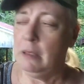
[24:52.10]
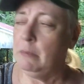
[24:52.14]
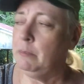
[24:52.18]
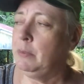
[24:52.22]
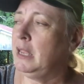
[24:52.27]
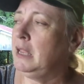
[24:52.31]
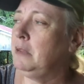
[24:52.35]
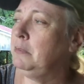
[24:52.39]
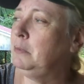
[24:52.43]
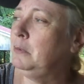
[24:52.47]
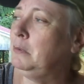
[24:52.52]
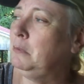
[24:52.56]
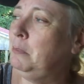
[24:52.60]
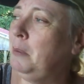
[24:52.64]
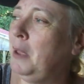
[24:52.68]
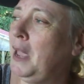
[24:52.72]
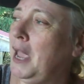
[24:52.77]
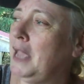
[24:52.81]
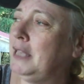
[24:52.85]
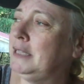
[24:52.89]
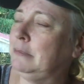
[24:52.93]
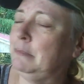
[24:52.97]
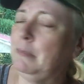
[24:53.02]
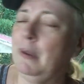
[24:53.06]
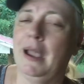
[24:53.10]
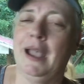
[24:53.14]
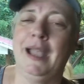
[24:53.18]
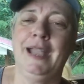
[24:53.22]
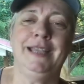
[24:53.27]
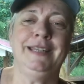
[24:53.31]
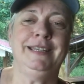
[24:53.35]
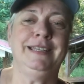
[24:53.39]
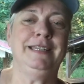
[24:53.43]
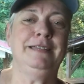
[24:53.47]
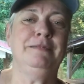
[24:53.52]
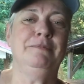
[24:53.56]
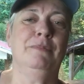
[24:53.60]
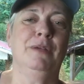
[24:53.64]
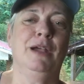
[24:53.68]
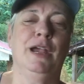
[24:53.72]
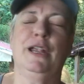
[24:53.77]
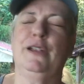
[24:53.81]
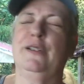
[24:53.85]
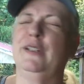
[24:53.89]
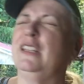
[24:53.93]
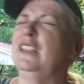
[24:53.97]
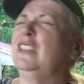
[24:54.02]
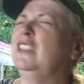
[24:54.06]
People would pass by and
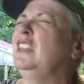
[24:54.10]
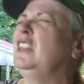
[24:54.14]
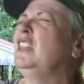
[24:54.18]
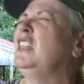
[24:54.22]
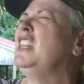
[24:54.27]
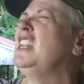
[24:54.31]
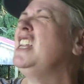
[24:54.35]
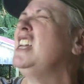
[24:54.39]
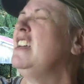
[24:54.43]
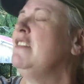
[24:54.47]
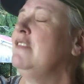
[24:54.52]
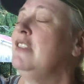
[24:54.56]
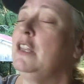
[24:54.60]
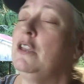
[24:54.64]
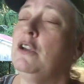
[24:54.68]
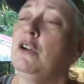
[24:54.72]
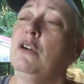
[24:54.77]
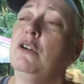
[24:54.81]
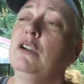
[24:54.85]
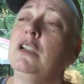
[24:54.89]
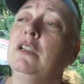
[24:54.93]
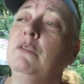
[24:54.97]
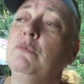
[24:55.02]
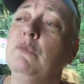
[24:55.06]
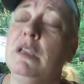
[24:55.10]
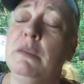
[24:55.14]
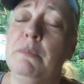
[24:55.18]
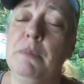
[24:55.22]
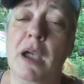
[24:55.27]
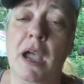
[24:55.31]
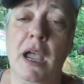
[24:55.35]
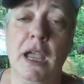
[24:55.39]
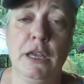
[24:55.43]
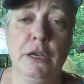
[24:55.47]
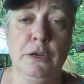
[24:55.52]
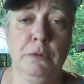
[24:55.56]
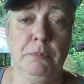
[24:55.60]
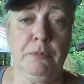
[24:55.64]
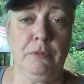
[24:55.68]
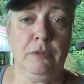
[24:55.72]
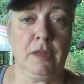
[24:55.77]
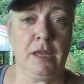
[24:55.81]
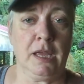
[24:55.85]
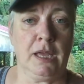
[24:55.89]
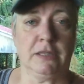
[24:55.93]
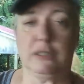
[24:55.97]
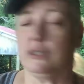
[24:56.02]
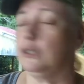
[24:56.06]
admire it, love it. Oh, can we buy your
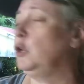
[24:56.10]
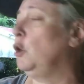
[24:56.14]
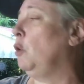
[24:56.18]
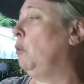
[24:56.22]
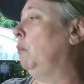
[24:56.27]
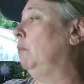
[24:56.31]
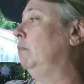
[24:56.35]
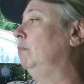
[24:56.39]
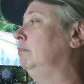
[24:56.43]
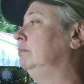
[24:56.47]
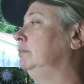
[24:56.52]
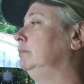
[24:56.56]
plants? Nope.